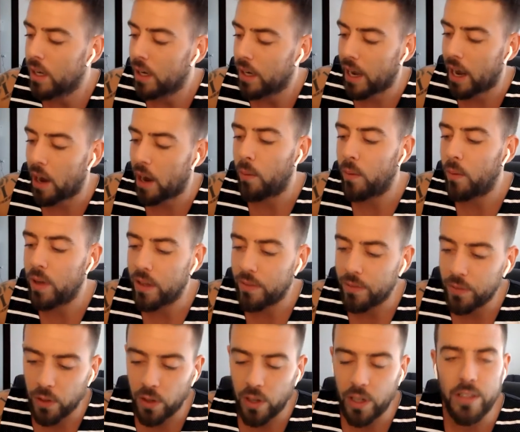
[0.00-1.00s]
Now, if
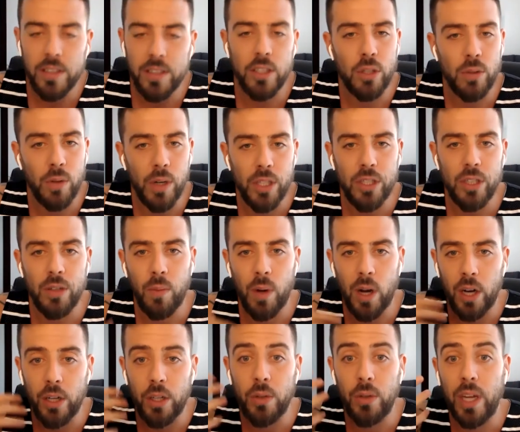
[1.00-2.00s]
you're in a situation where
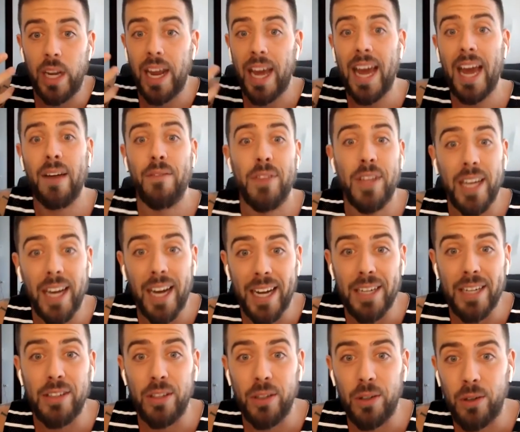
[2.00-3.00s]
you can have the
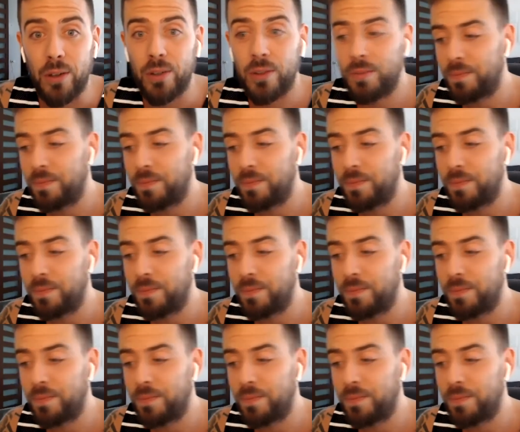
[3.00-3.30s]
ideal